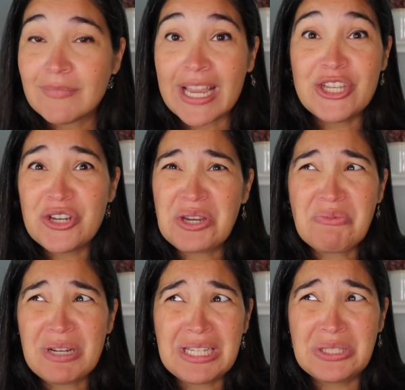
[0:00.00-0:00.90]
And you can
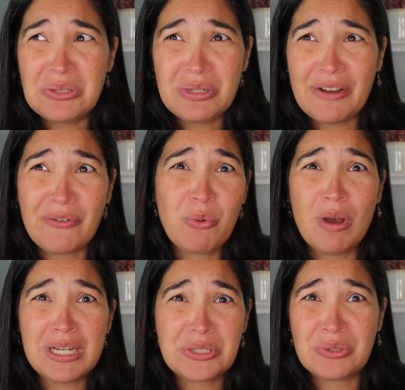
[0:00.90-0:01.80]
really do it if you
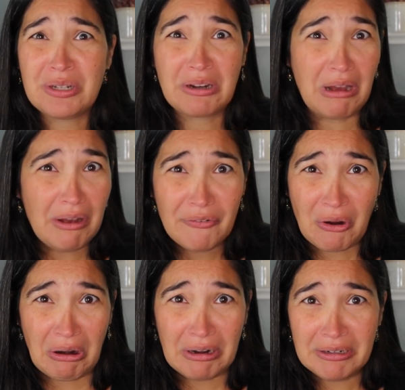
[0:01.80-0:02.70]
wanted to in a golf
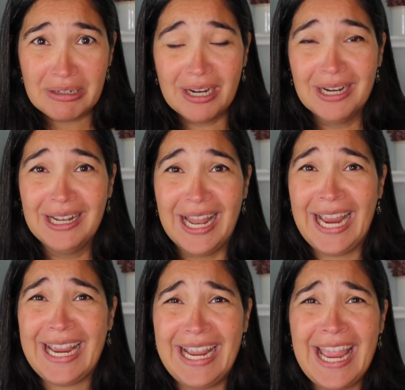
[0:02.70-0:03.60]
cart. And
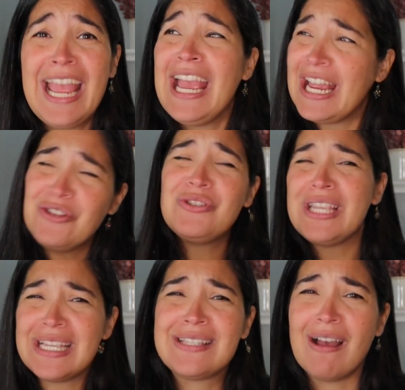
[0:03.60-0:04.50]
you
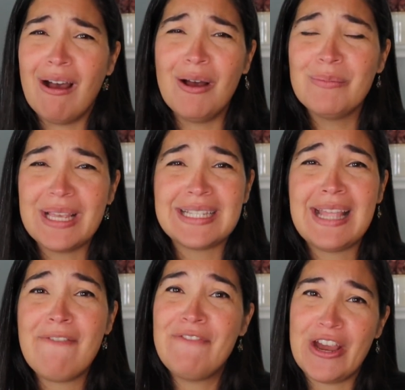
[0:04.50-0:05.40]
see some, that's
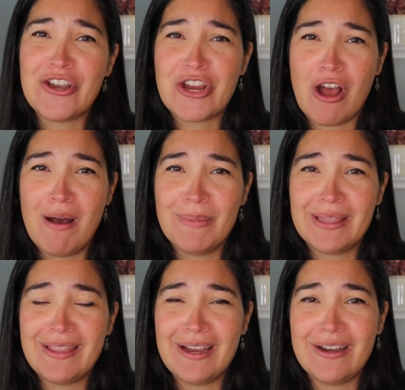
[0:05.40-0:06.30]
not very
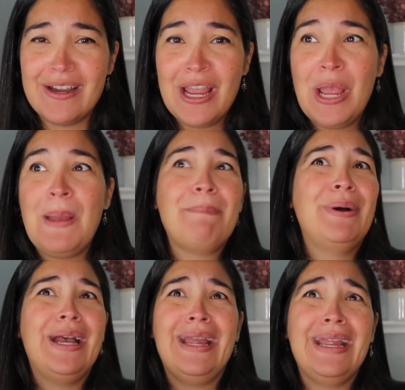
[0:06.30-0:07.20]
common there.
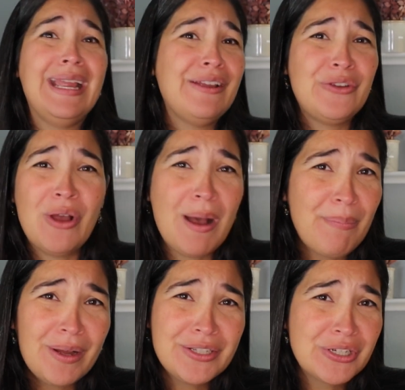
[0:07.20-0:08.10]
But you
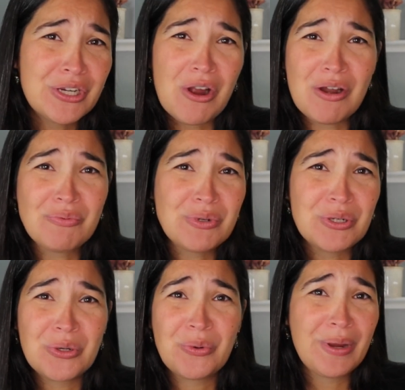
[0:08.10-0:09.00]
hop on your car
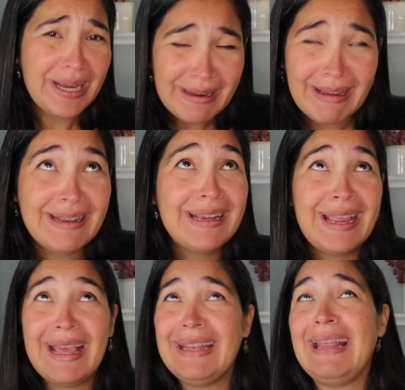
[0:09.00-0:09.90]
real quick. And
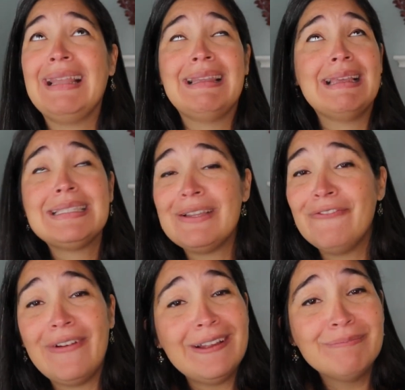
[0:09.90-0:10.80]
again, in less
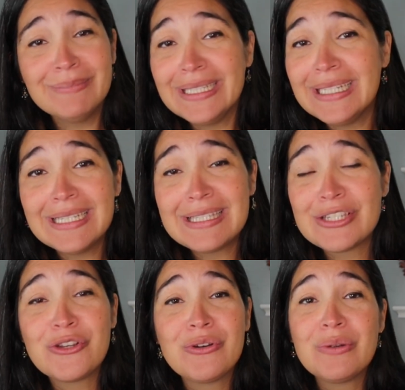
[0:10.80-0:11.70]
than 5
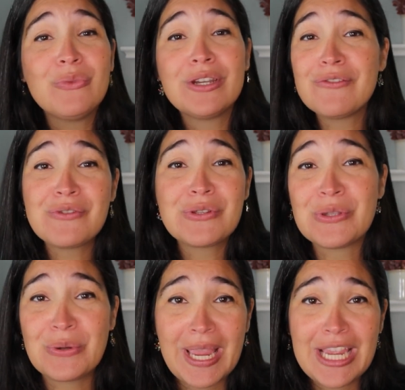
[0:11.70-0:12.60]
minutes, you're in one of
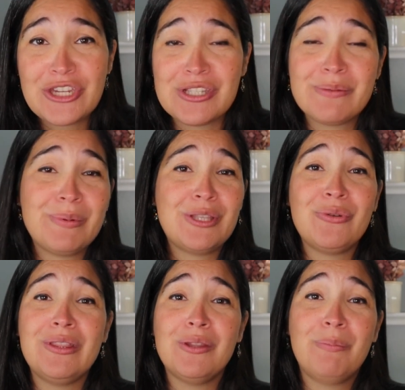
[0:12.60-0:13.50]
those locations
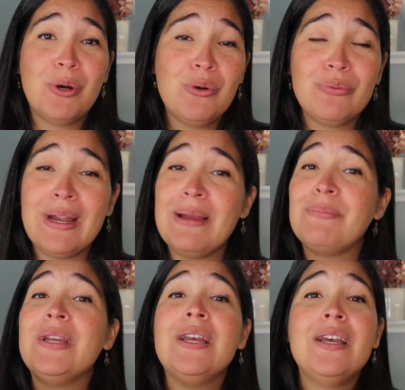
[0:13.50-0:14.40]
between the boat ramp,